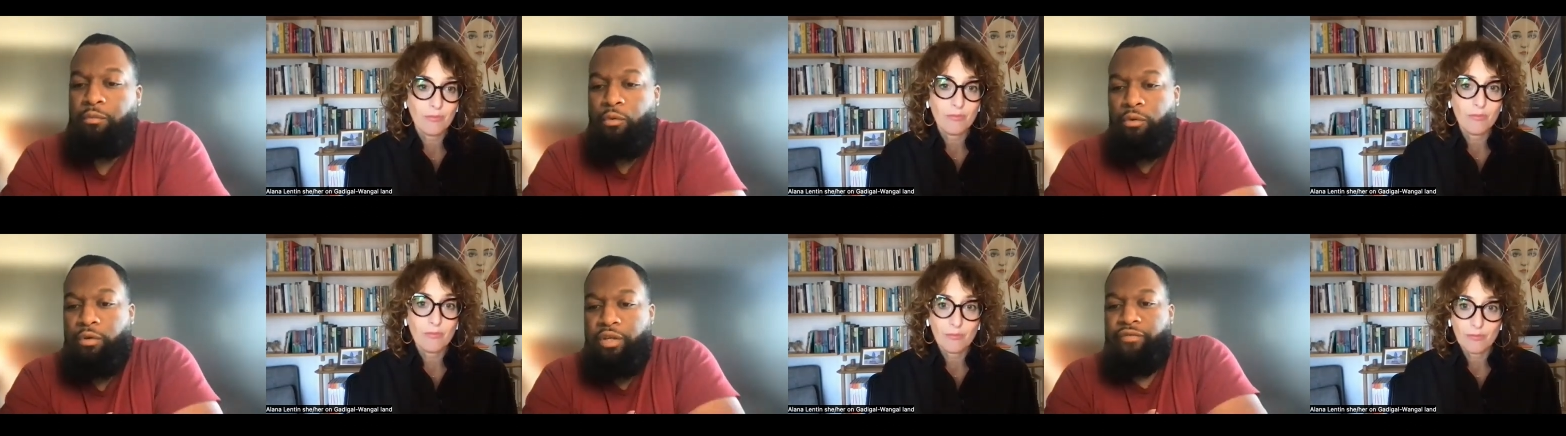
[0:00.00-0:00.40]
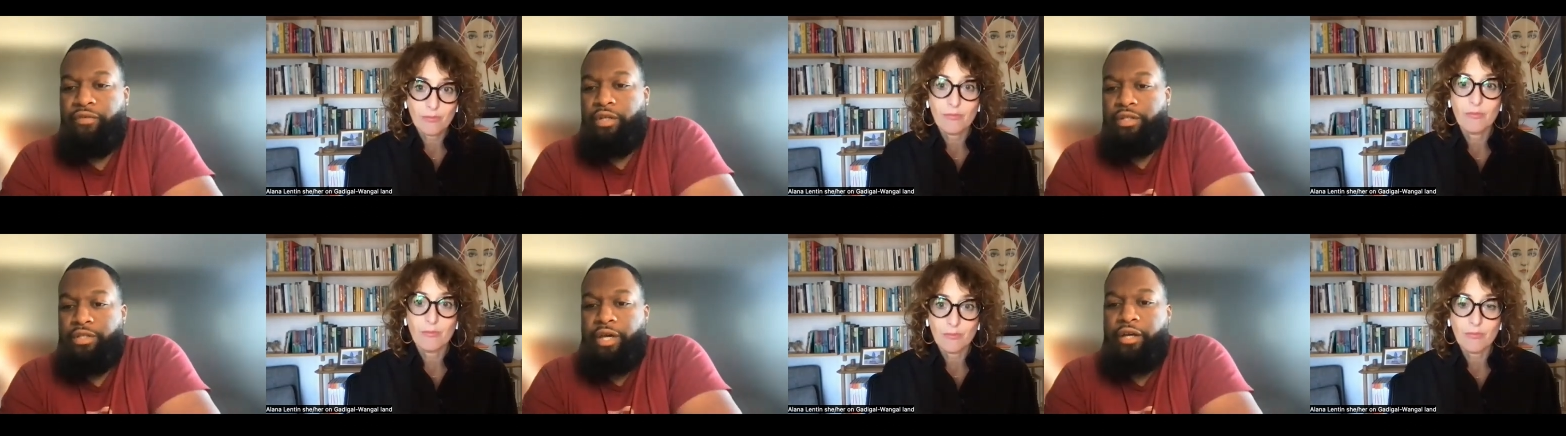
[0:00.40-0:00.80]
Speaker 1: more even
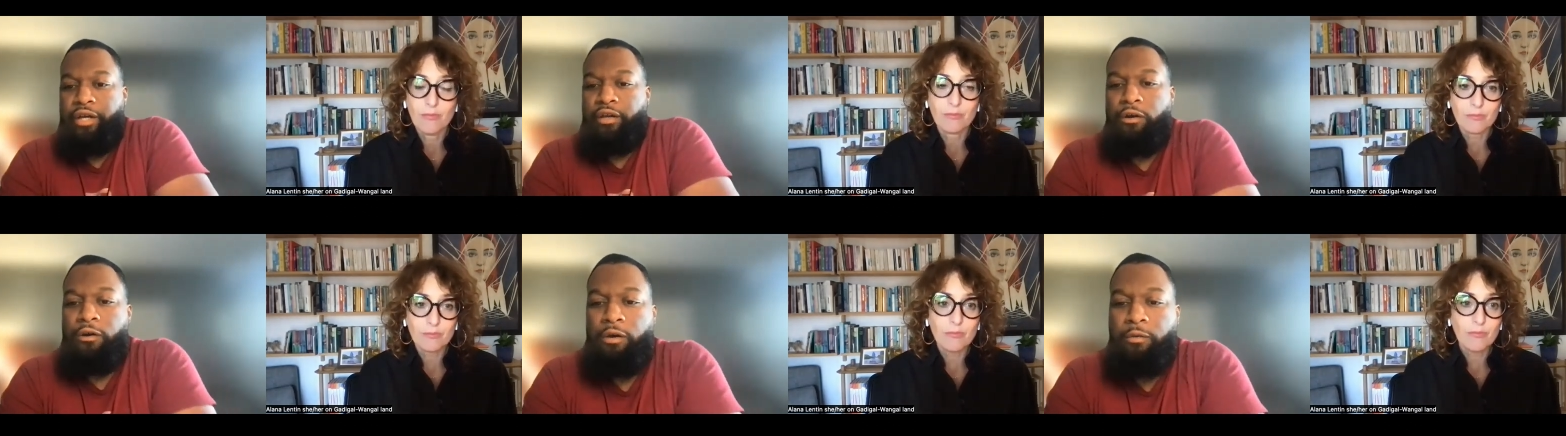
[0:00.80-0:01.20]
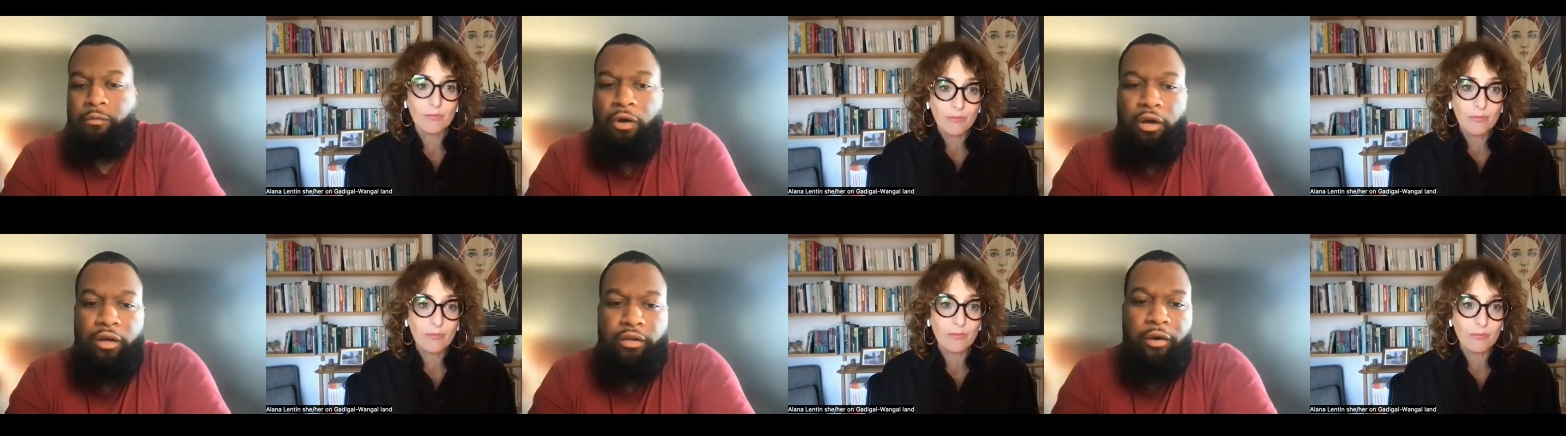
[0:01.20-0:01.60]
as I go.
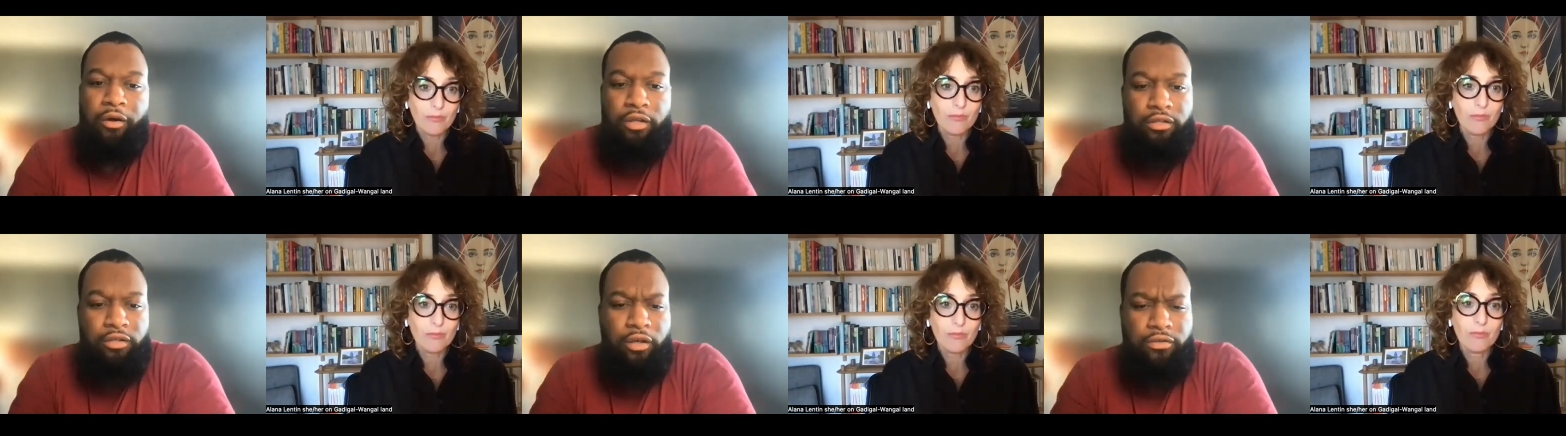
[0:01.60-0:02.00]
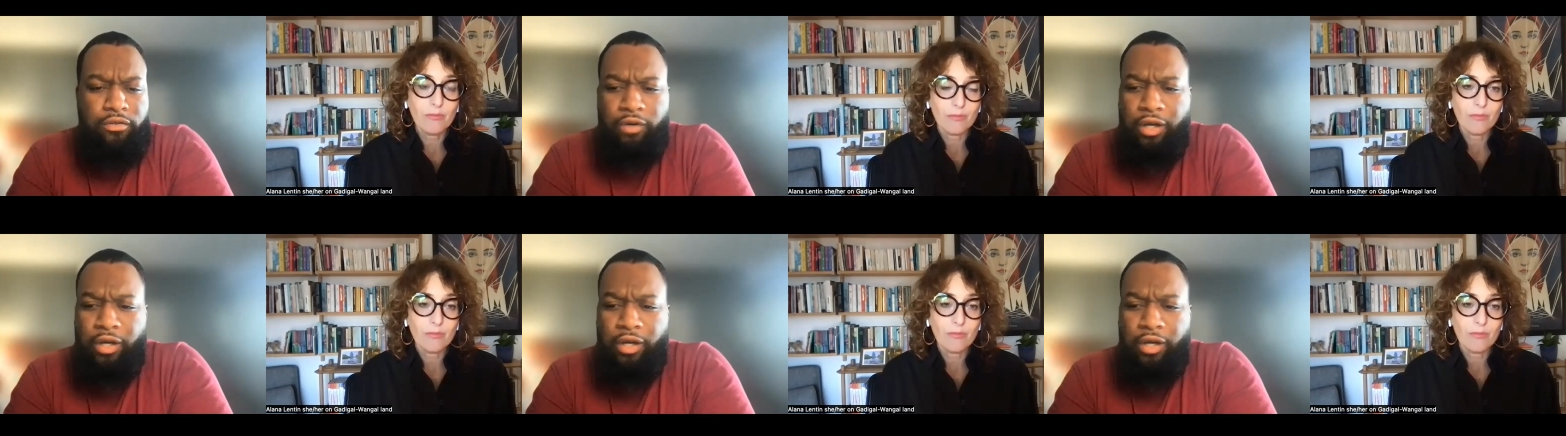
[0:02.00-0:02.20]
I'm I'll, mm.